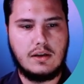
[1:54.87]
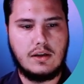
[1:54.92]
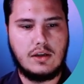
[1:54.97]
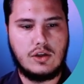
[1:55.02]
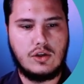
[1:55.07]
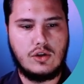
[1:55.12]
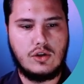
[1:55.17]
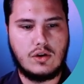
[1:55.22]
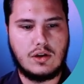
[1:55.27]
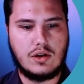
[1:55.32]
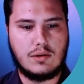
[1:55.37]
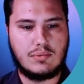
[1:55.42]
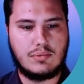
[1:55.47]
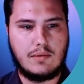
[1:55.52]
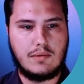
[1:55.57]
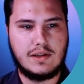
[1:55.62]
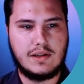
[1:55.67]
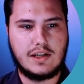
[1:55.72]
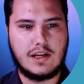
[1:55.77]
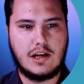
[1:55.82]
you can
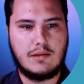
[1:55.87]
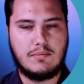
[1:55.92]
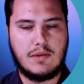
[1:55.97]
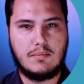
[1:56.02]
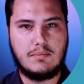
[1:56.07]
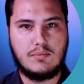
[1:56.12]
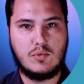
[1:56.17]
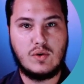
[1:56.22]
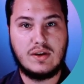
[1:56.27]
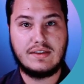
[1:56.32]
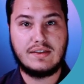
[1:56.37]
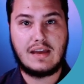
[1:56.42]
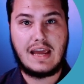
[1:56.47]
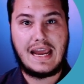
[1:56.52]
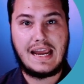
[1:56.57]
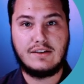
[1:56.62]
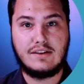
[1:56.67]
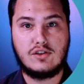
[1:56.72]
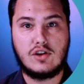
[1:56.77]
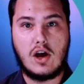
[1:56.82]
probably come up with
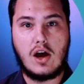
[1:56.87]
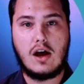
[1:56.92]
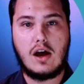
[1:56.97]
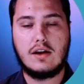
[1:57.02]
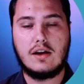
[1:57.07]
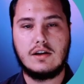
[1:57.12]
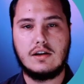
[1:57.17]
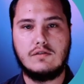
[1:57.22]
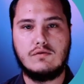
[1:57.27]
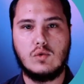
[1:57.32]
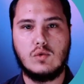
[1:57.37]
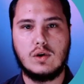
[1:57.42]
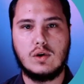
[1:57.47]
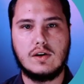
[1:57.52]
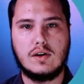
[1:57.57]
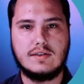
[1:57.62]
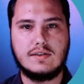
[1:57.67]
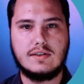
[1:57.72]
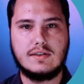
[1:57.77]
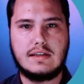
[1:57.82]
a ton of
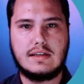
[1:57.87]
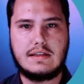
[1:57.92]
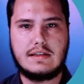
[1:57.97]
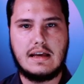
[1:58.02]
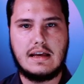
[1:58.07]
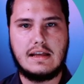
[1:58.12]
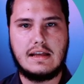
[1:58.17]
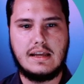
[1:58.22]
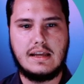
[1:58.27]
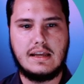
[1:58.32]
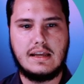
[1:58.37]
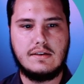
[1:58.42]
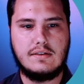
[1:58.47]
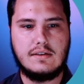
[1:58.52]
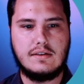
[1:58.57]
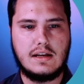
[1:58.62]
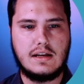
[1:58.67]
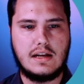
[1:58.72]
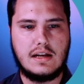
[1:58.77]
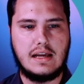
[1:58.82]
words that end
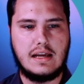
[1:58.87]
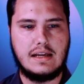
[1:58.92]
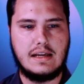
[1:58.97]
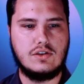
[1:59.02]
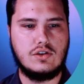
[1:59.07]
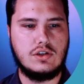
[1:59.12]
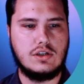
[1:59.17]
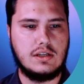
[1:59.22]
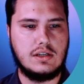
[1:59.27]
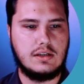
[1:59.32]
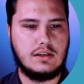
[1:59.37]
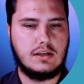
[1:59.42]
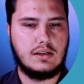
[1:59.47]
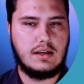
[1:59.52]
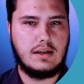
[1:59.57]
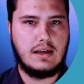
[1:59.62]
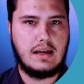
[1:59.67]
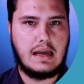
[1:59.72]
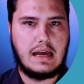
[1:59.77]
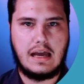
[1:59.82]
in ing.
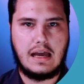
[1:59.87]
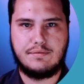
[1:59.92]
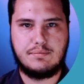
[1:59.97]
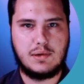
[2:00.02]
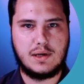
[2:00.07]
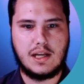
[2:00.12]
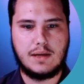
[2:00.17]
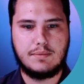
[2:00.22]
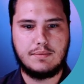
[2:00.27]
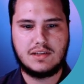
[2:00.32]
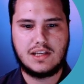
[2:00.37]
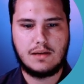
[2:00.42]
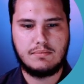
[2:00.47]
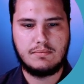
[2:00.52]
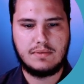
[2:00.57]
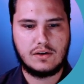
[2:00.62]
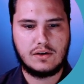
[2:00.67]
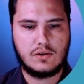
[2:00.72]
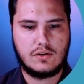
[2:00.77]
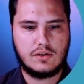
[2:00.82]
I've put up some
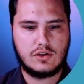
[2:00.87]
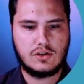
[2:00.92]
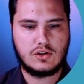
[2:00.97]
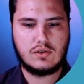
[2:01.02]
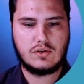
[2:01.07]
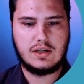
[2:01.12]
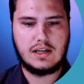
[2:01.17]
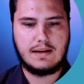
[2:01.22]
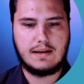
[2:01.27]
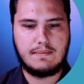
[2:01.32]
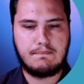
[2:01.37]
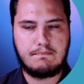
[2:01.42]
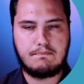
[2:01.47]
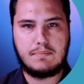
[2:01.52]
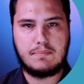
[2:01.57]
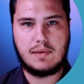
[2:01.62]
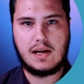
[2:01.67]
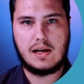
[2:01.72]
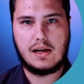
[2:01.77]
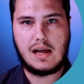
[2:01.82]
here on the screen,
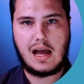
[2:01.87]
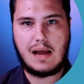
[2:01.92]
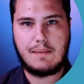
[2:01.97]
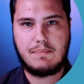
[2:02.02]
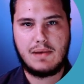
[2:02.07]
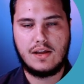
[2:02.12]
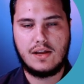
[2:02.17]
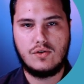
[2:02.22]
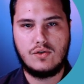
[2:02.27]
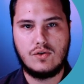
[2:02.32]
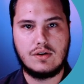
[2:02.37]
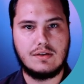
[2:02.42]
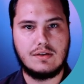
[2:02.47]
but I bet you can